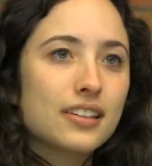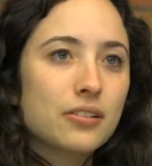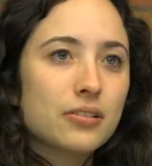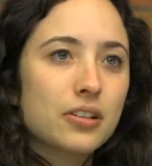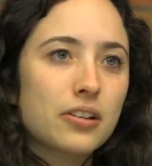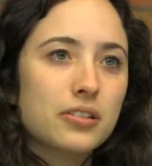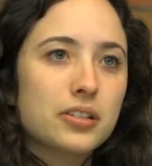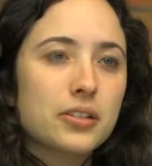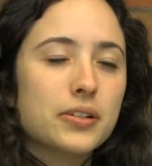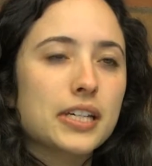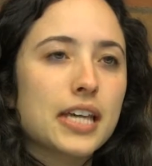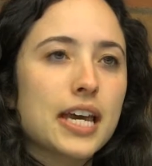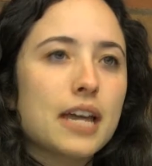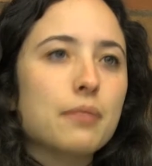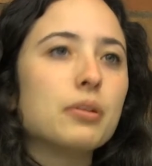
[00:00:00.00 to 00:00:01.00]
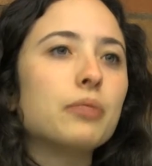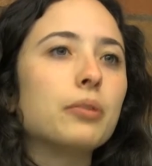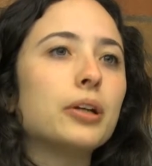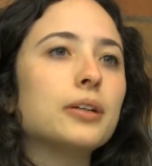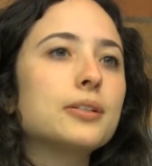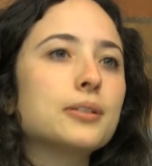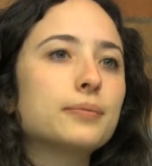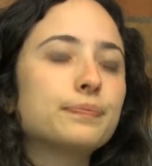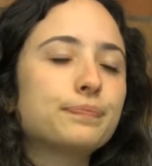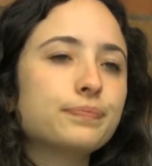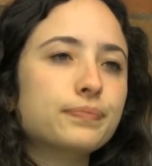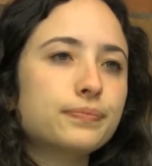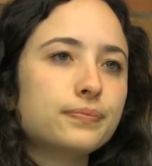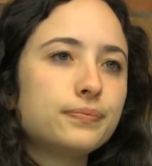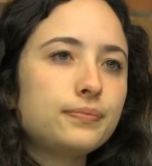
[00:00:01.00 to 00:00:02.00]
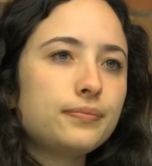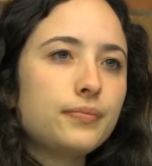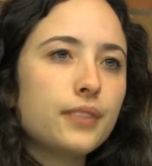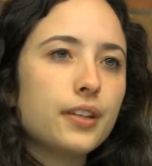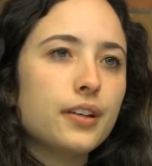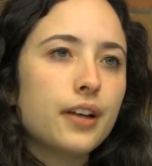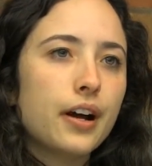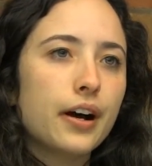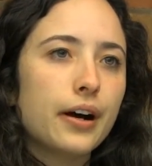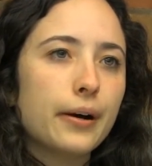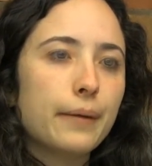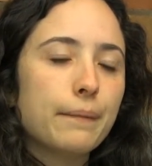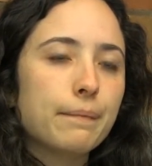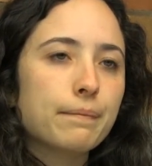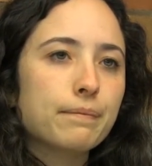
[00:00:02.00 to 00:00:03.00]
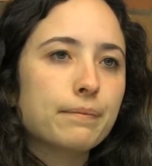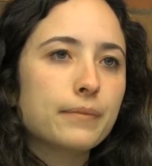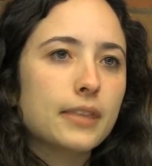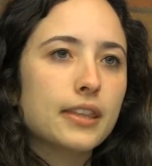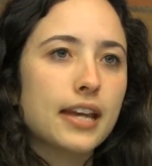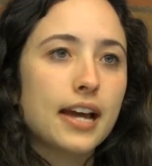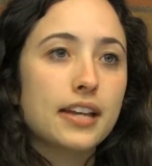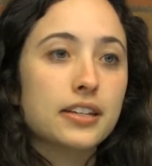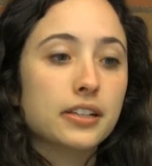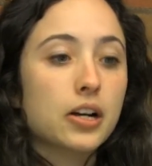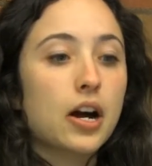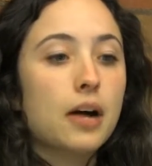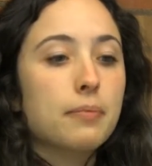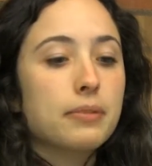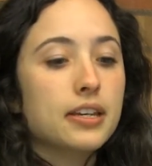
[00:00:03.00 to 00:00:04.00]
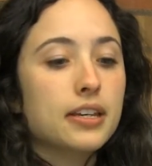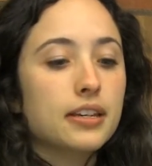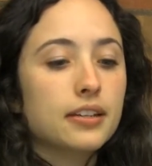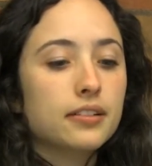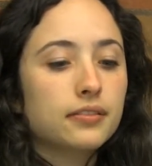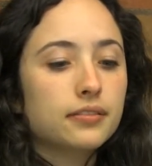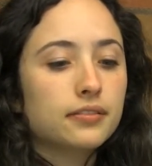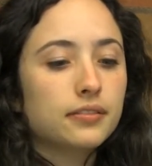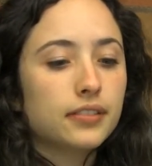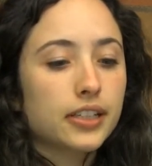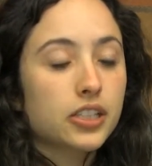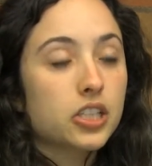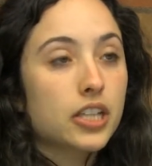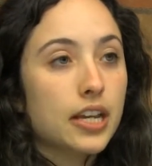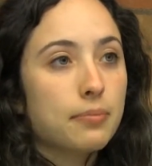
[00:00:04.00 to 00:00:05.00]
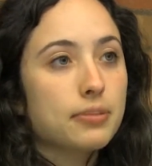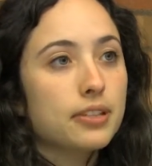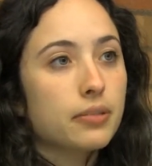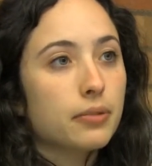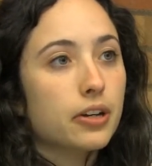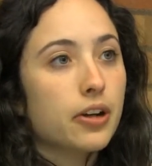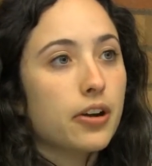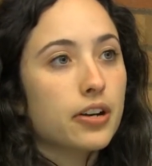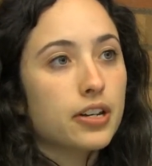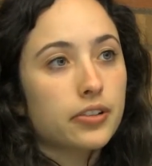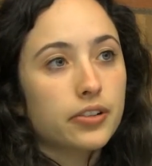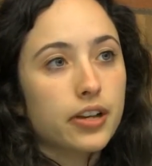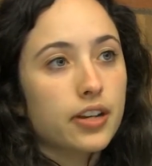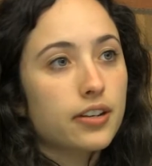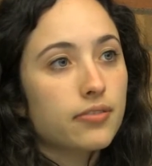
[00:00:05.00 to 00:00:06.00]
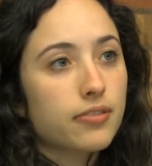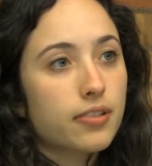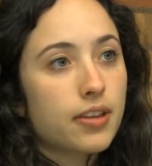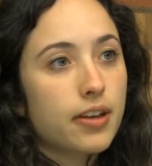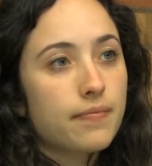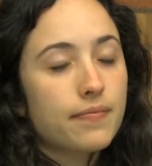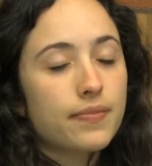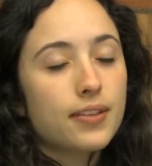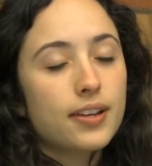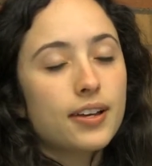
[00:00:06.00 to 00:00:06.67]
There's also a game in which they had to copy like shapes that we had already created for them.